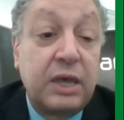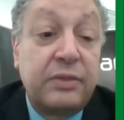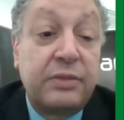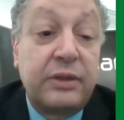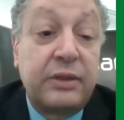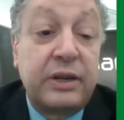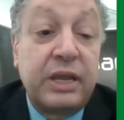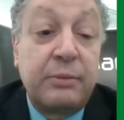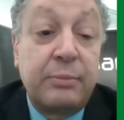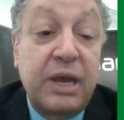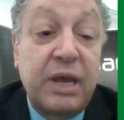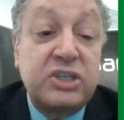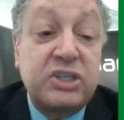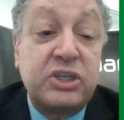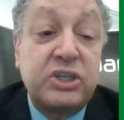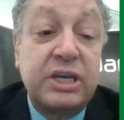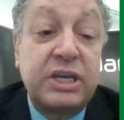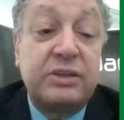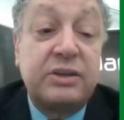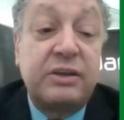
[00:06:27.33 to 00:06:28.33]
the
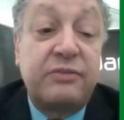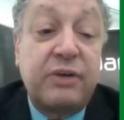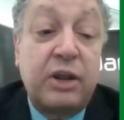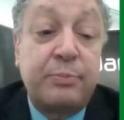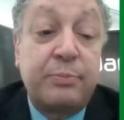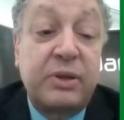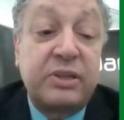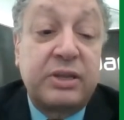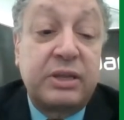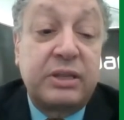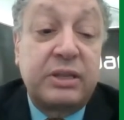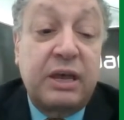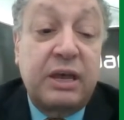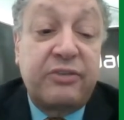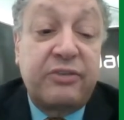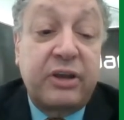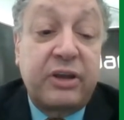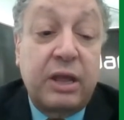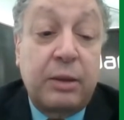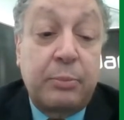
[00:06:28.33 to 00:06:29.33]
reimagining development in
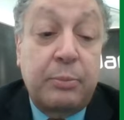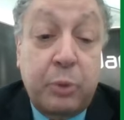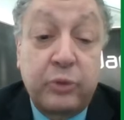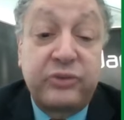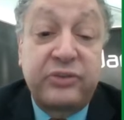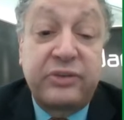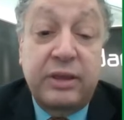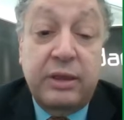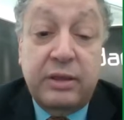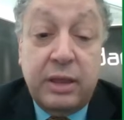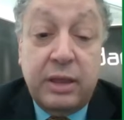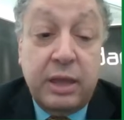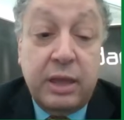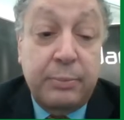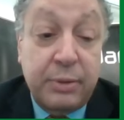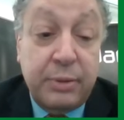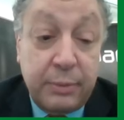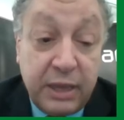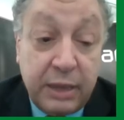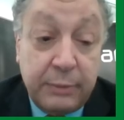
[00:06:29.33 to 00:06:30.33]
Africa
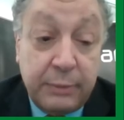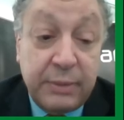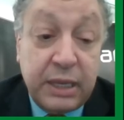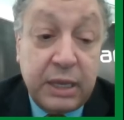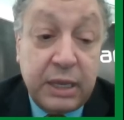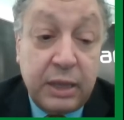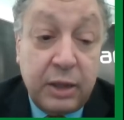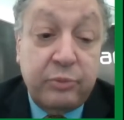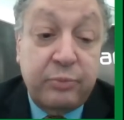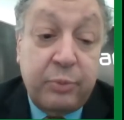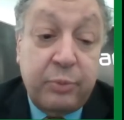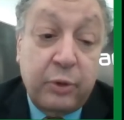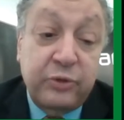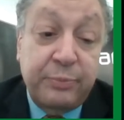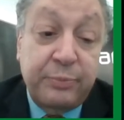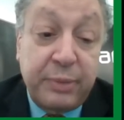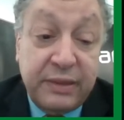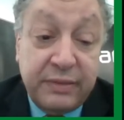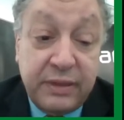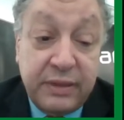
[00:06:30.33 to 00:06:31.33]
post-epidemic or
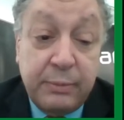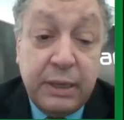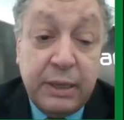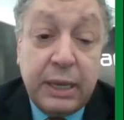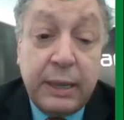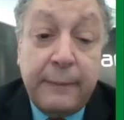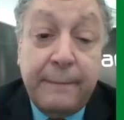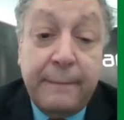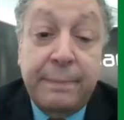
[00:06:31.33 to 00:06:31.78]
post-pandemic,